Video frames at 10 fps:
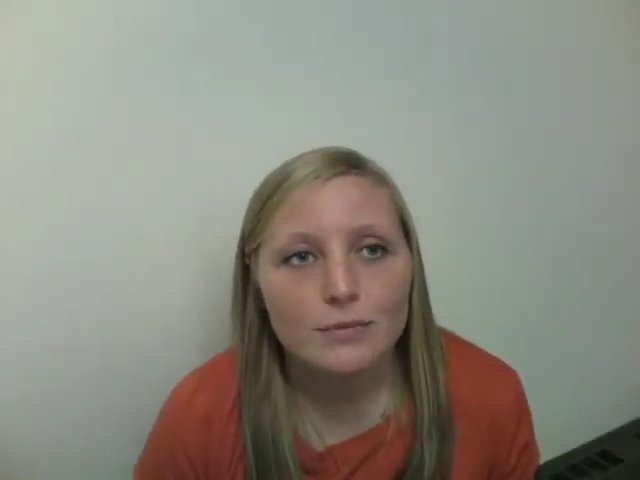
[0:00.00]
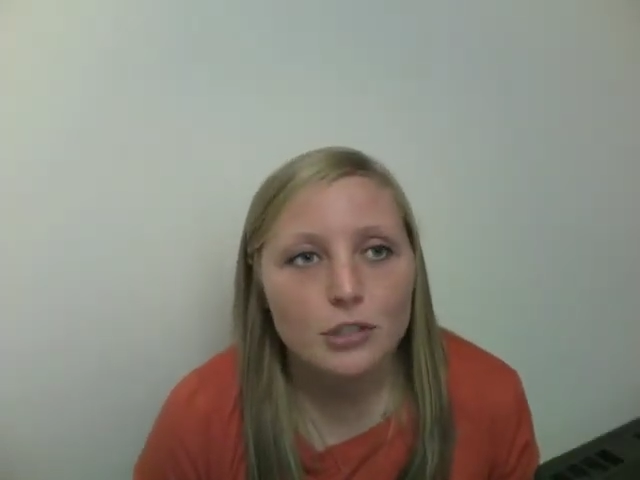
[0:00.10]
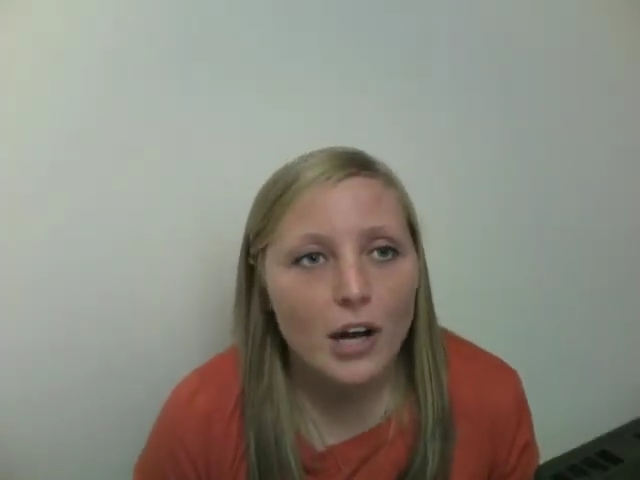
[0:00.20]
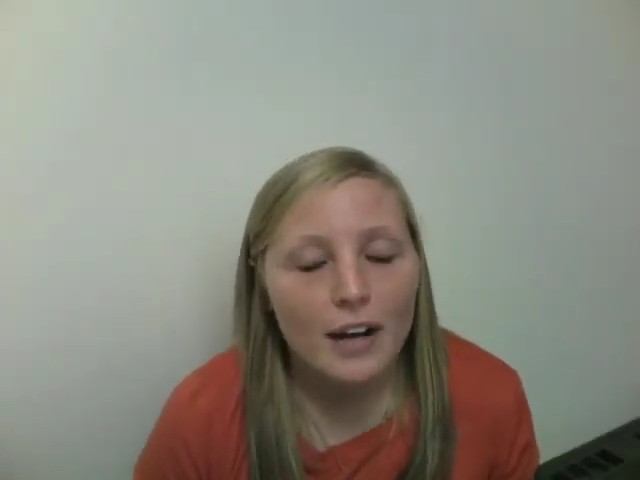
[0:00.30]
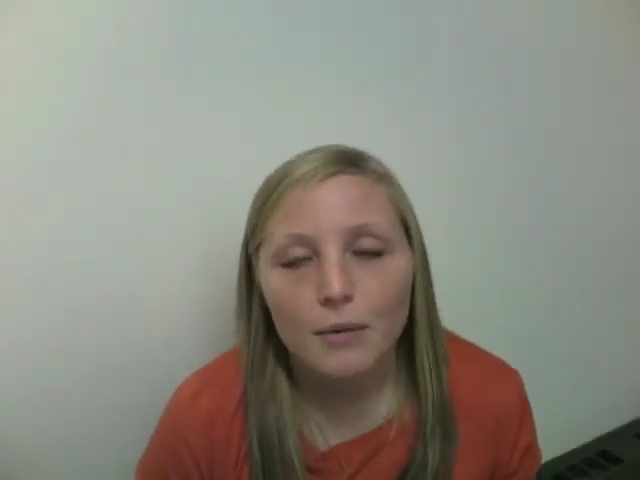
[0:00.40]

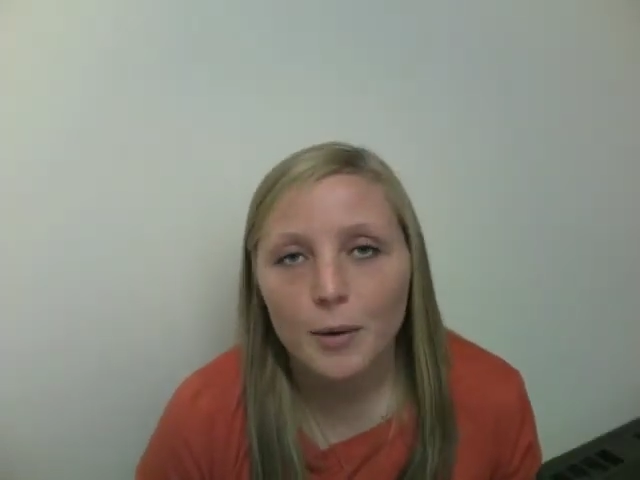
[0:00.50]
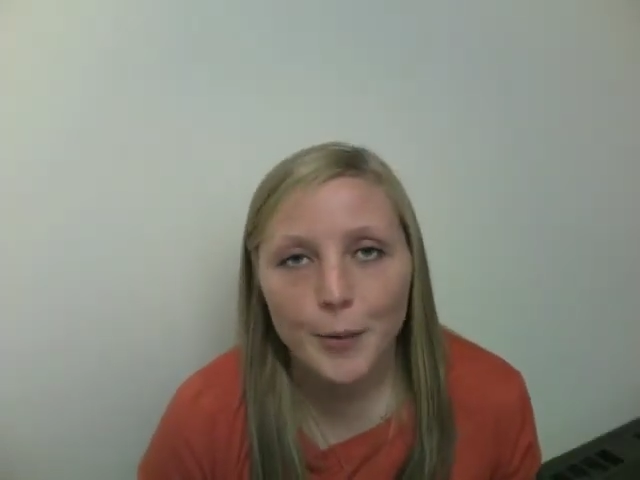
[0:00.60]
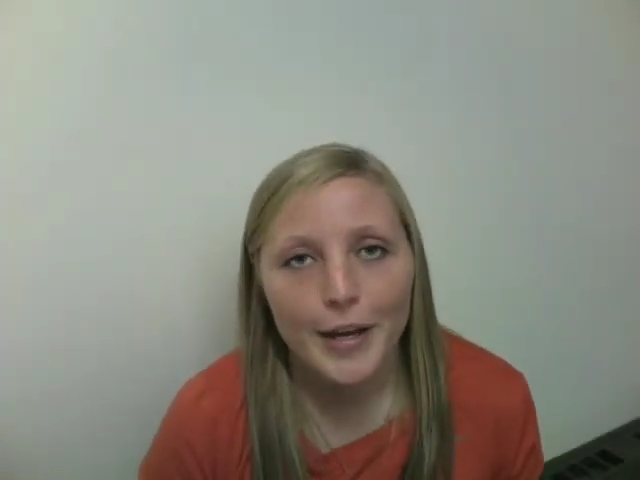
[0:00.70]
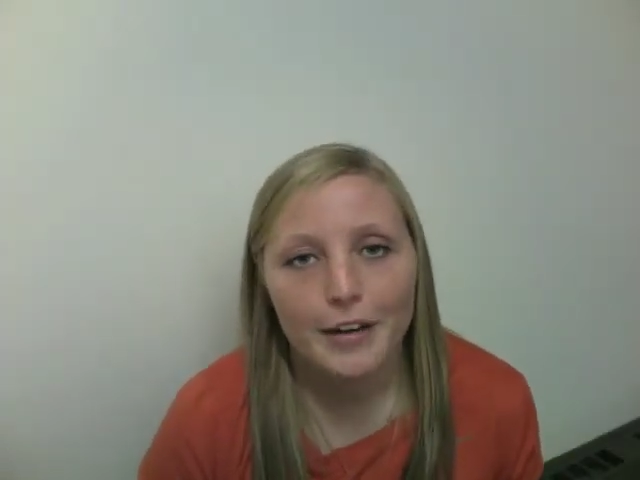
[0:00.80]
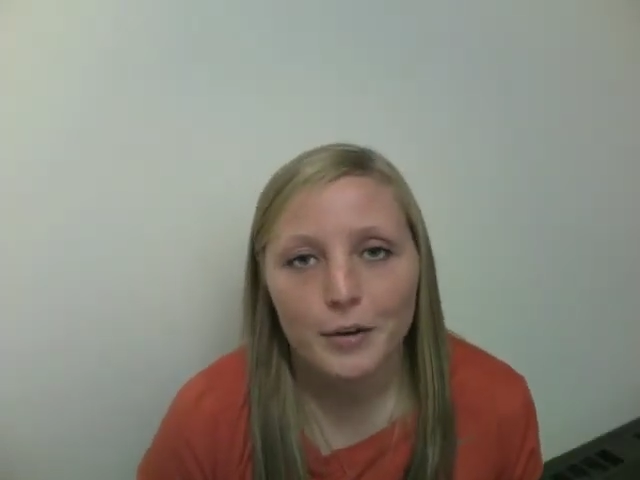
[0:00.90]
tried to
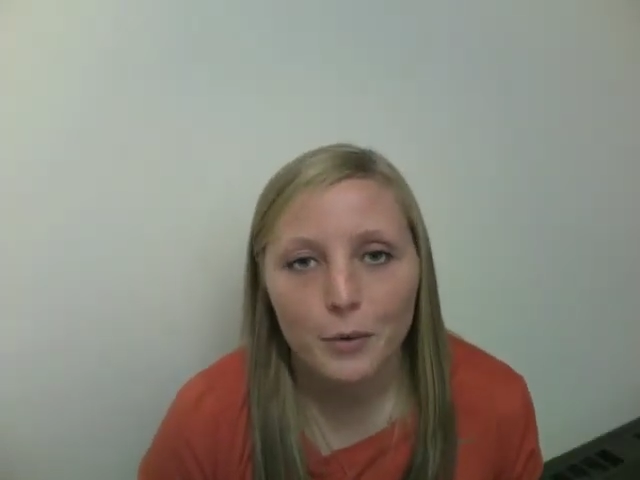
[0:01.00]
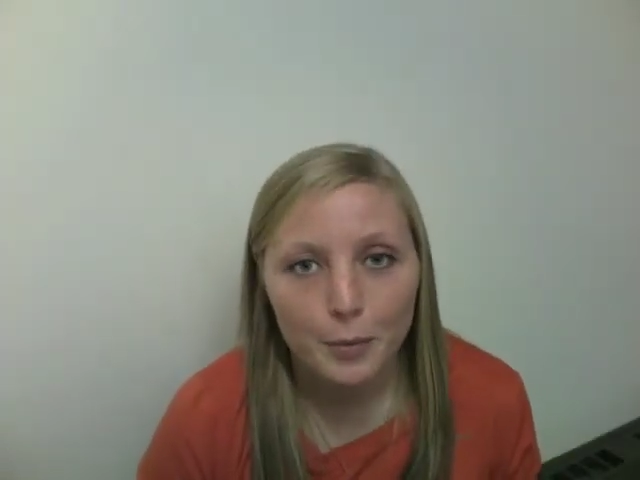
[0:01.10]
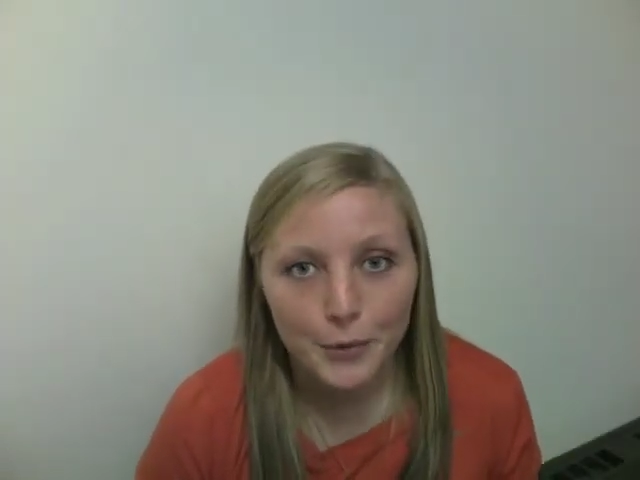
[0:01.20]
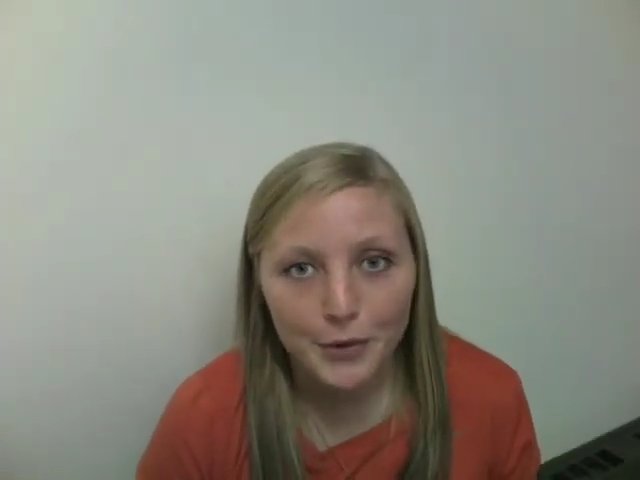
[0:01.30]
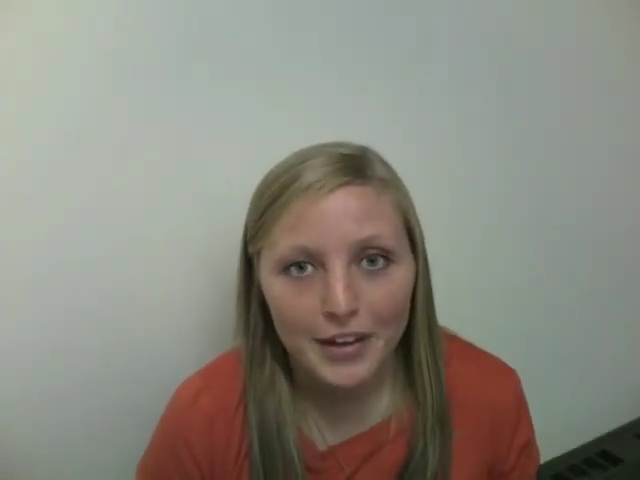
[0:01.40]
remain a
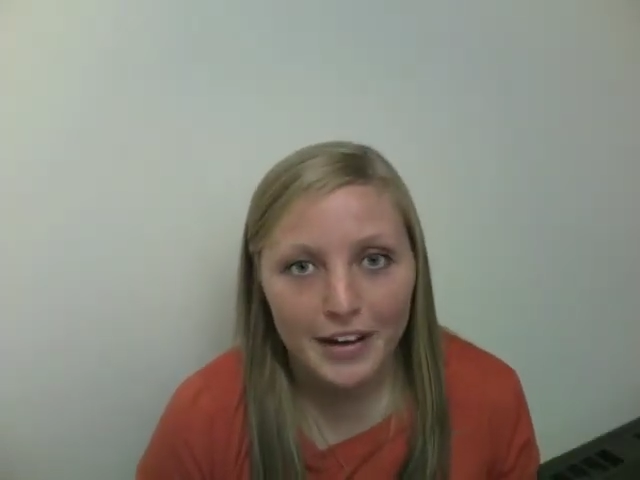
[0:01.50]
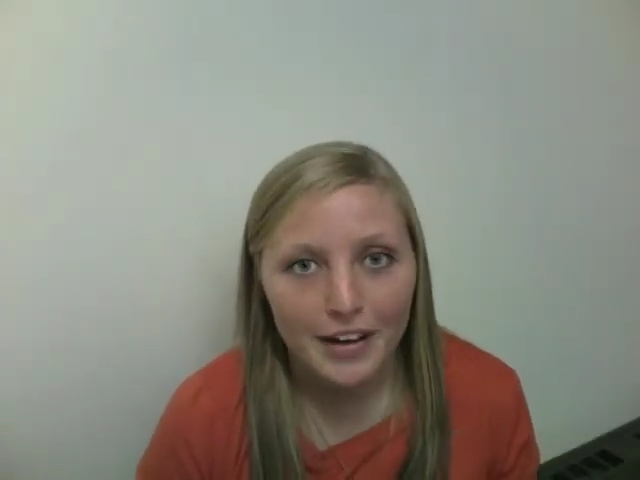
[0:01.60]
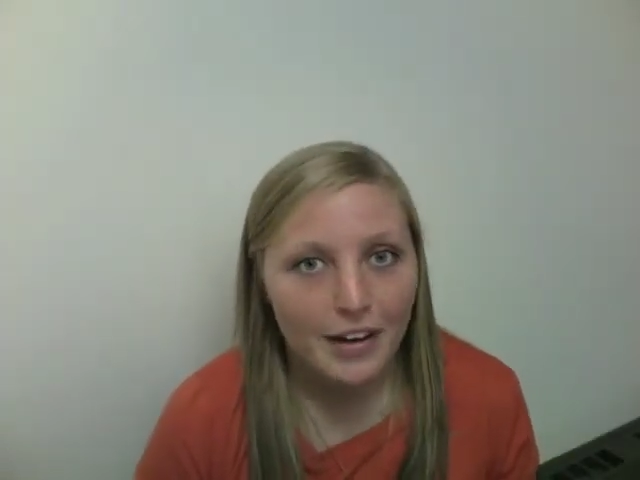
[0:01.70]
normal kid.